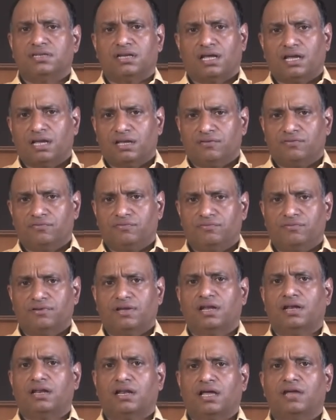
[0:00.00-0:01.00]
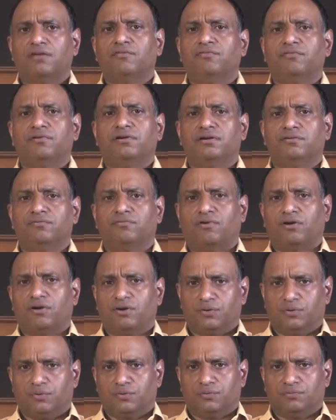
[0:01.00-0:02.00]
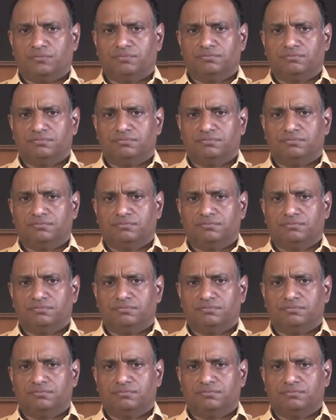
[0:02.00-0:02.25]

life and life will reward you.